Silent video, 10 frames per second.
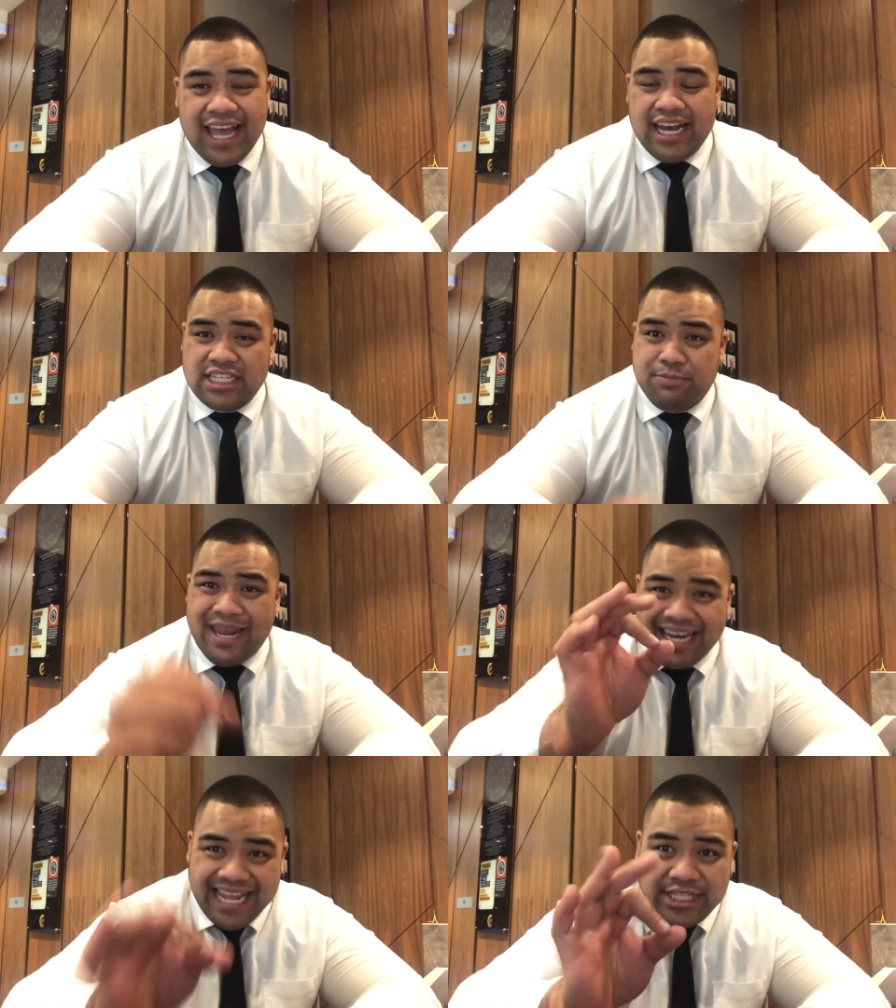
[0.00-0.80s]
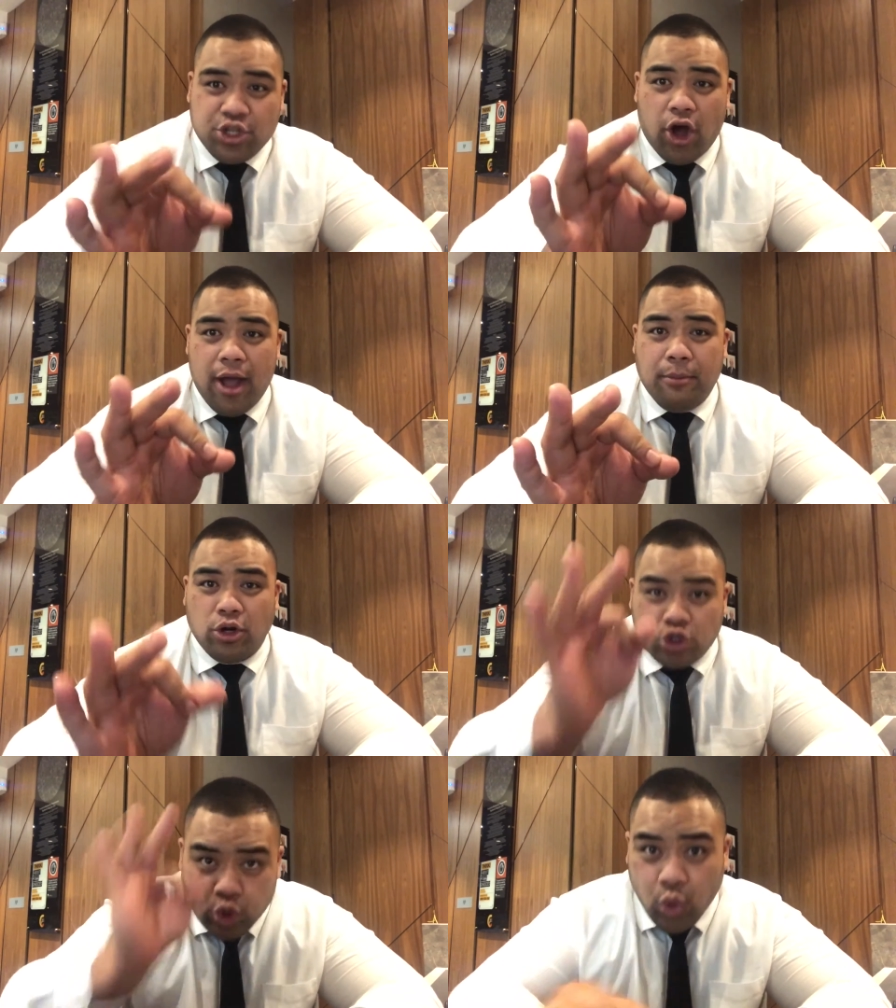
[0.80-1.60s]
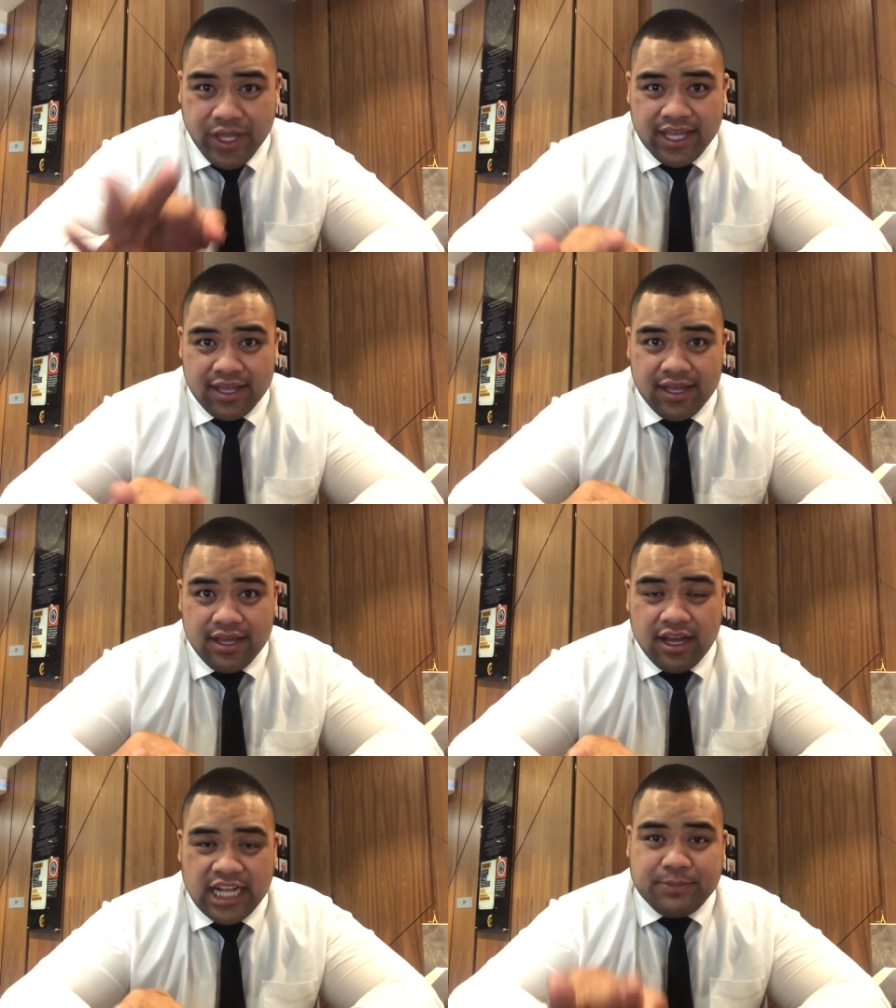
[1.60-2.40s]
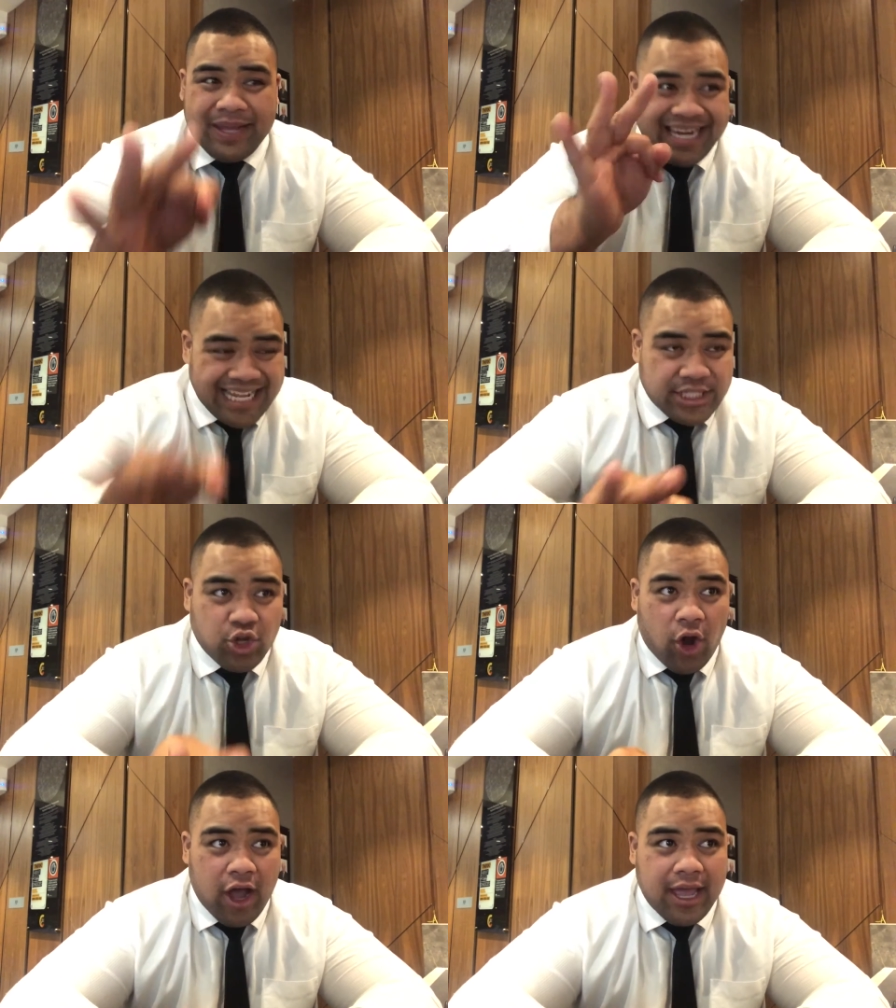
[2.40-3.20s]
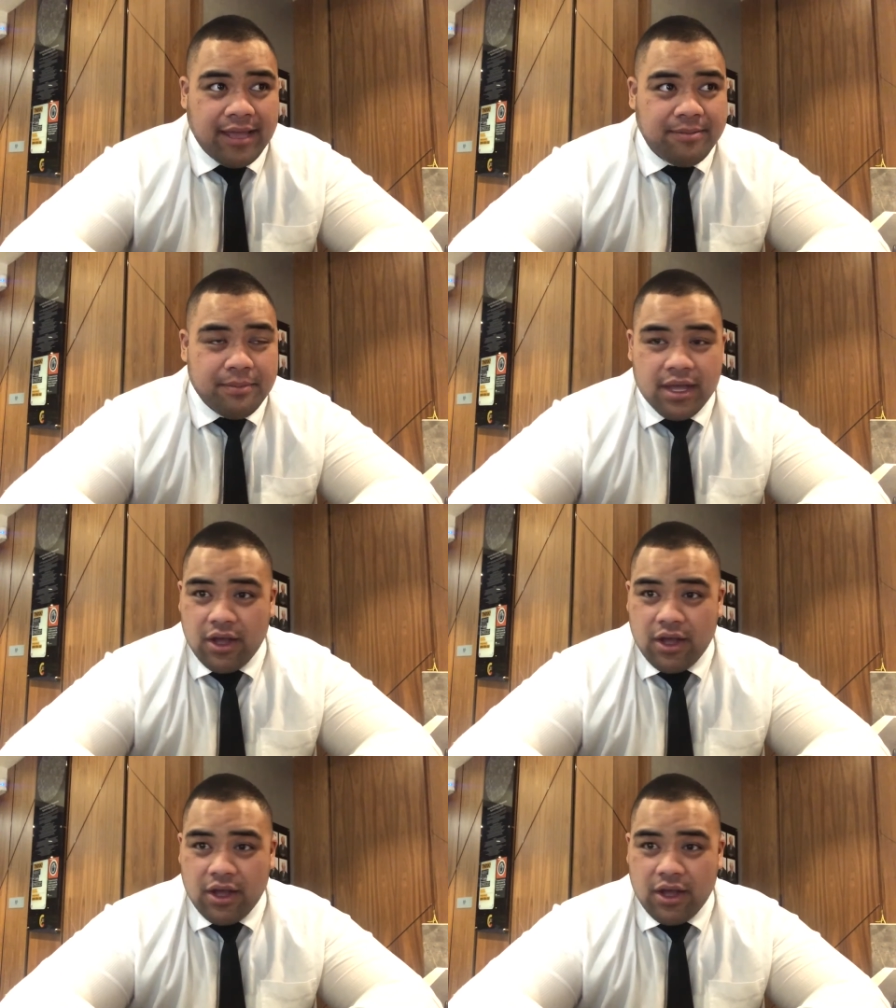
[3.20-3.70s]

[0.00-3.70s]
and I spend less time on doing. I spend less time